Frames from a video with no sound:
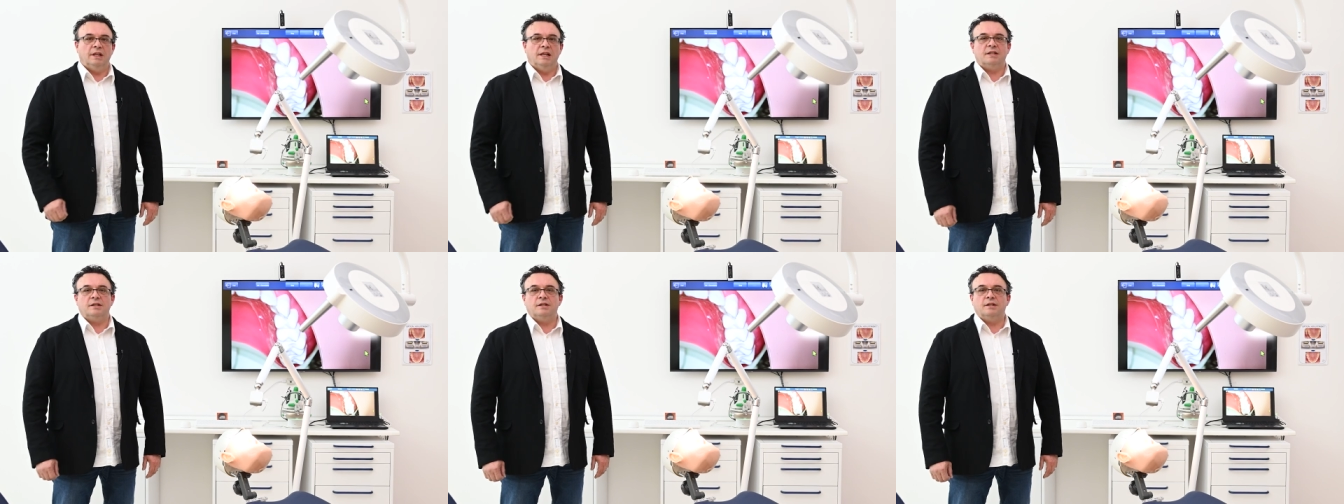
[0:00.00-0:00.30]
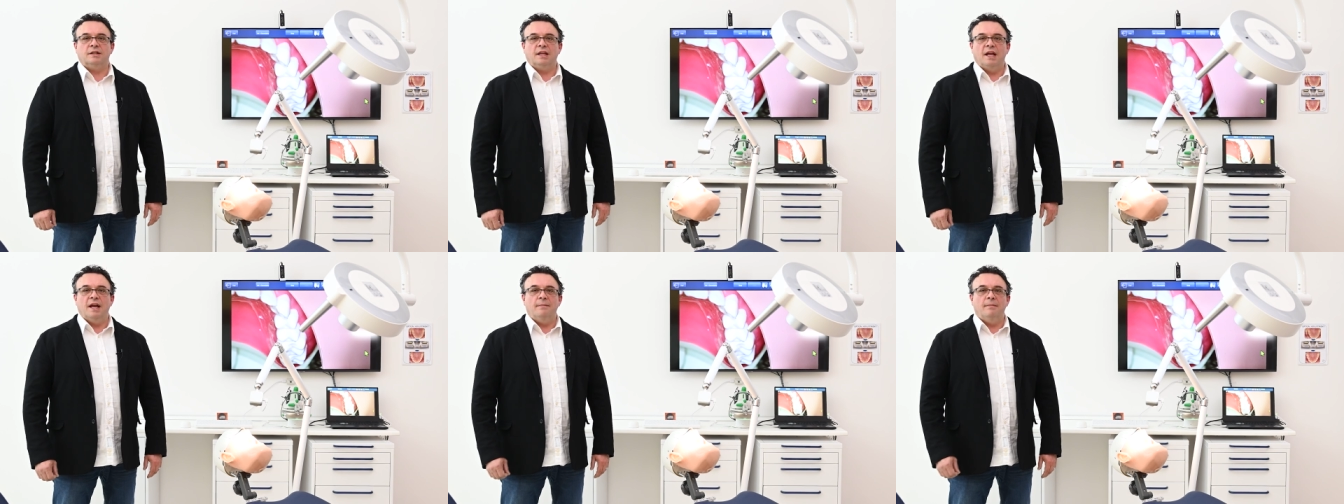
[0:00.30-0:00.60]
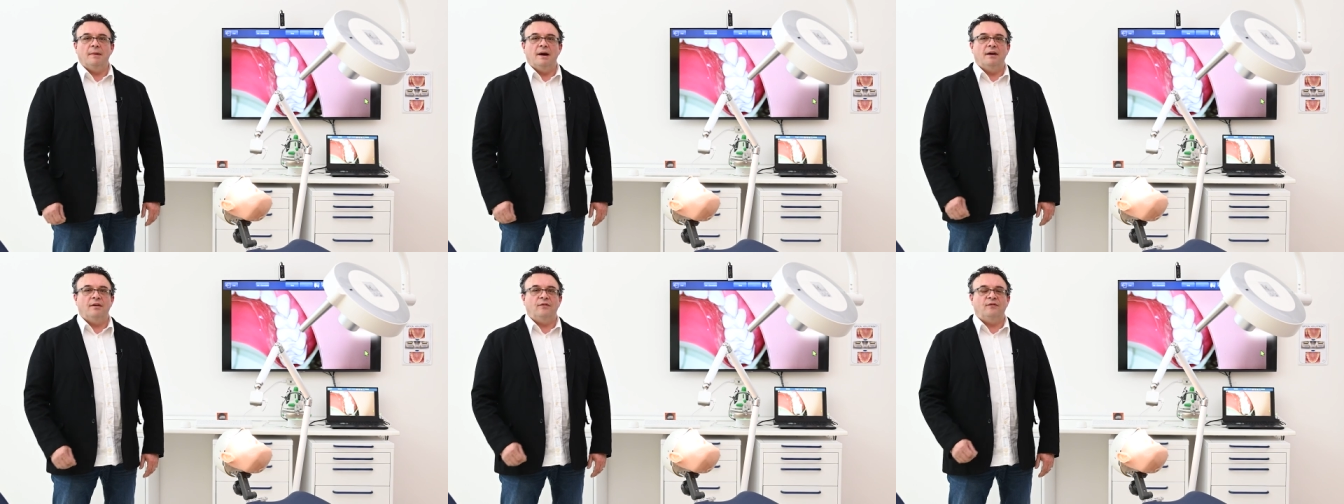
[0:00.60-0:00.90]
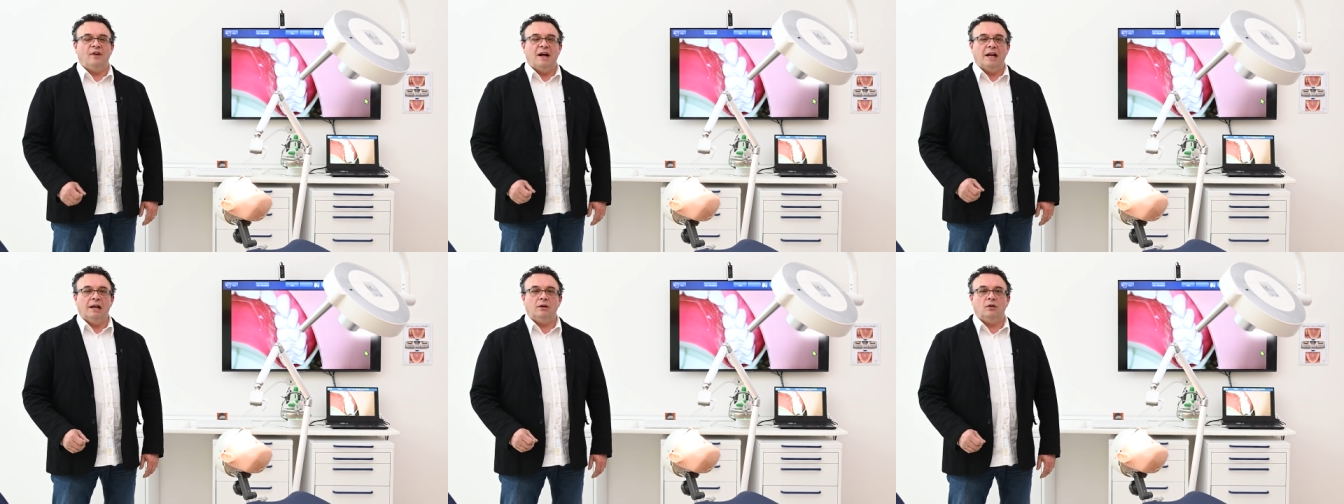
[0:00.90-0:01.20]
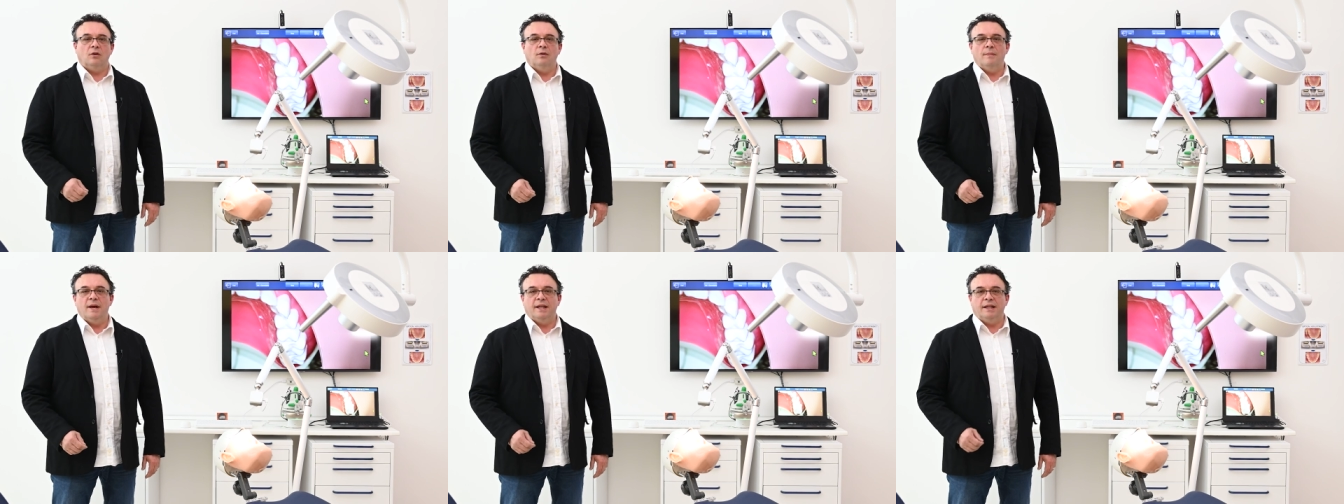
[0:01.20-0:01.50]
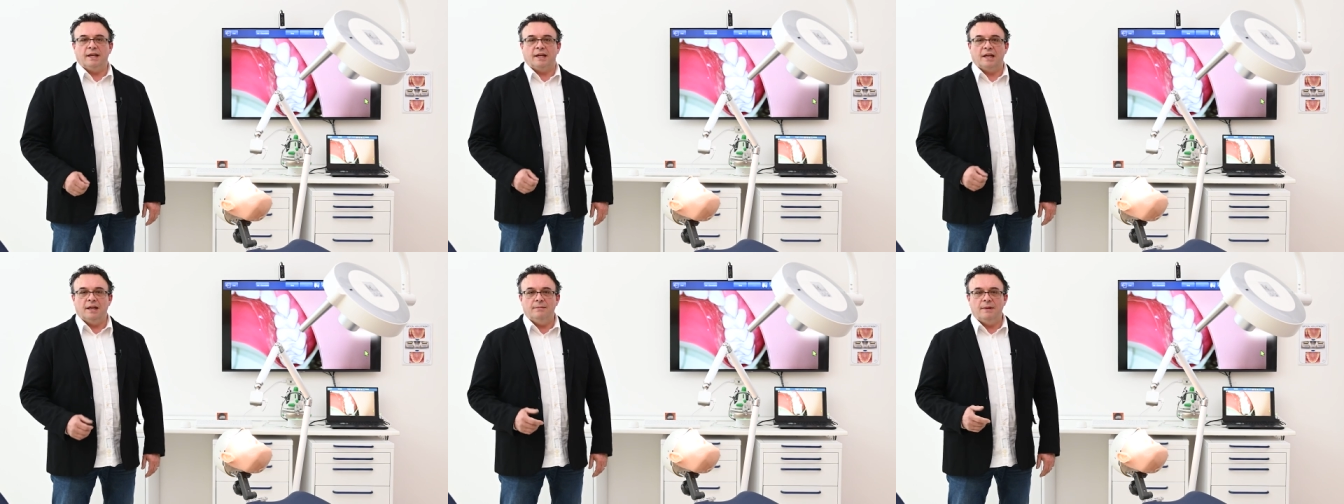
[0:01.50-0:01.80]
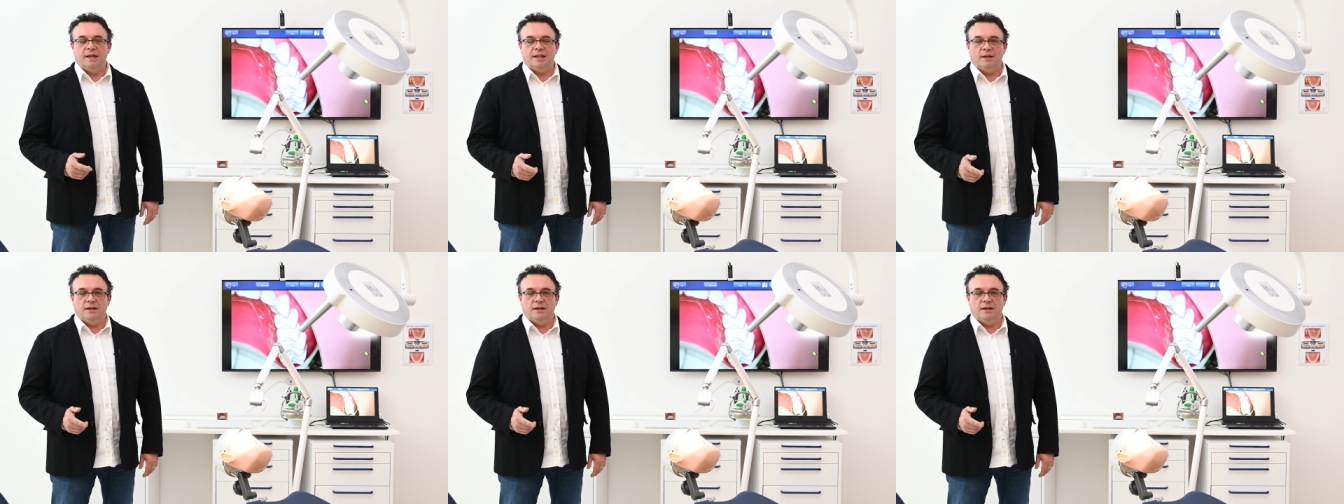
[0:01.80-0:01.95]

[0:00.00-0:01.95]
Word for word: a module of the FALKO